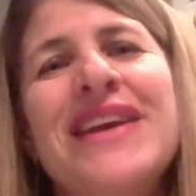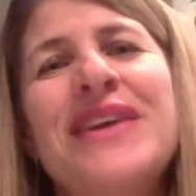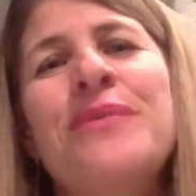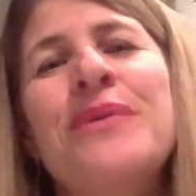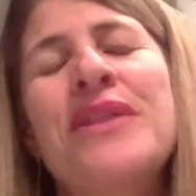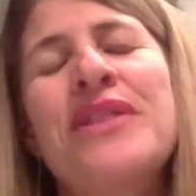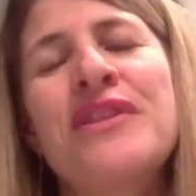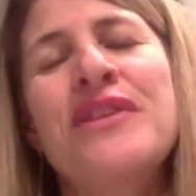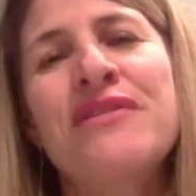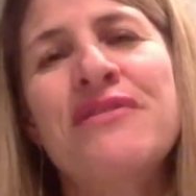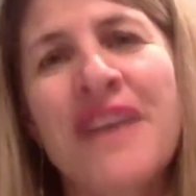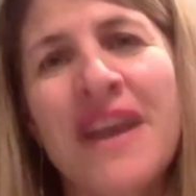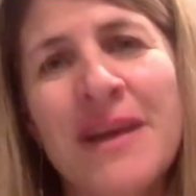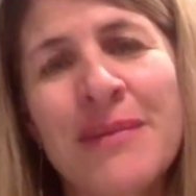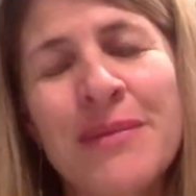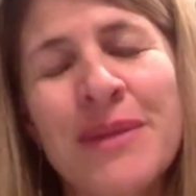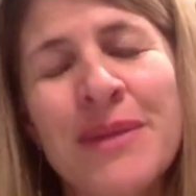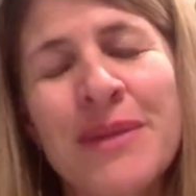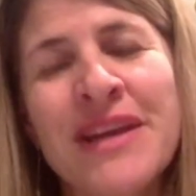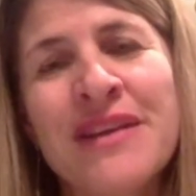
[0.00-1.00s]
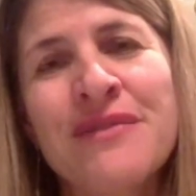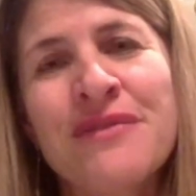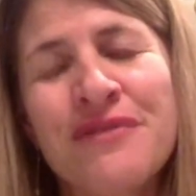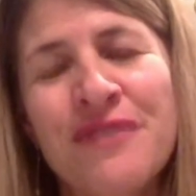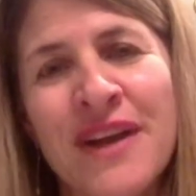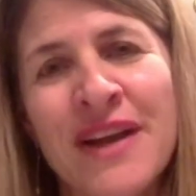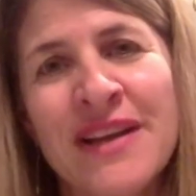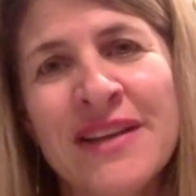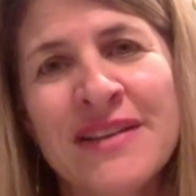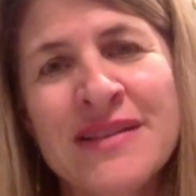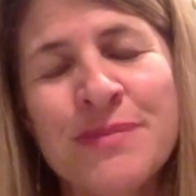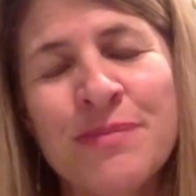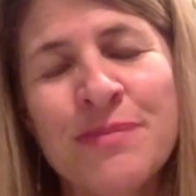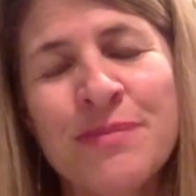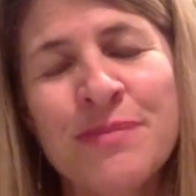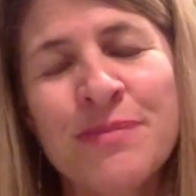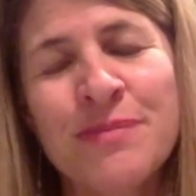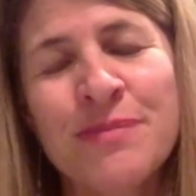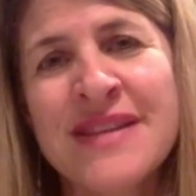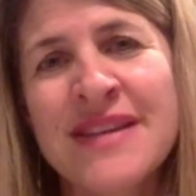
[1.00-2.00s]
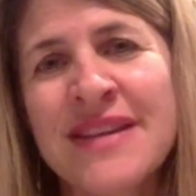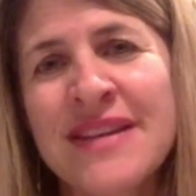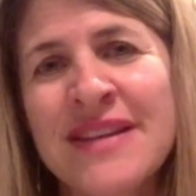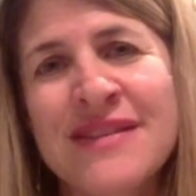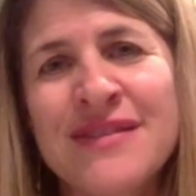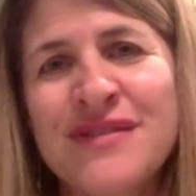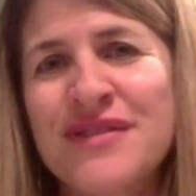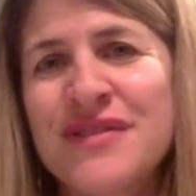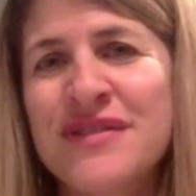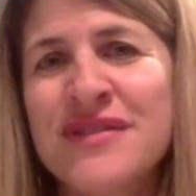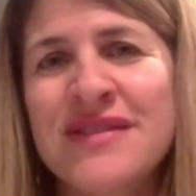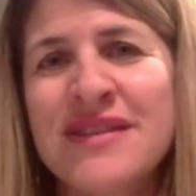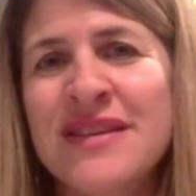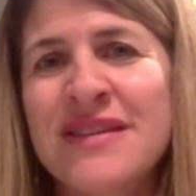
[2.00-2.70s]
with their family and friends present, is just,